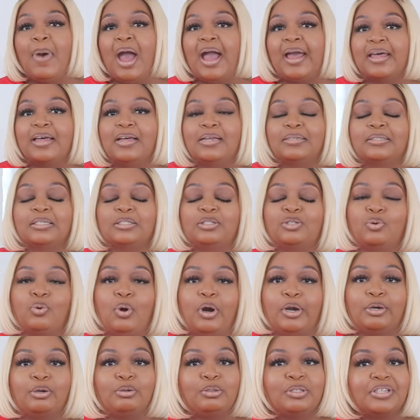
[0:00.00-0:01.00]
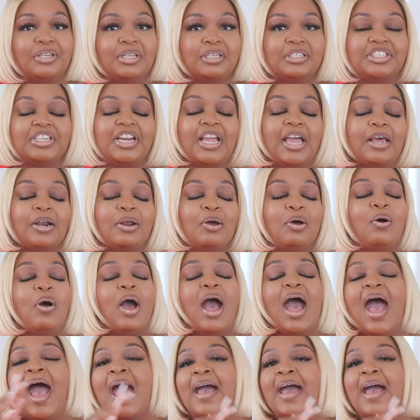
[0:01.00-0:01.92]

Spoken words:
my cousins who are new to the channel,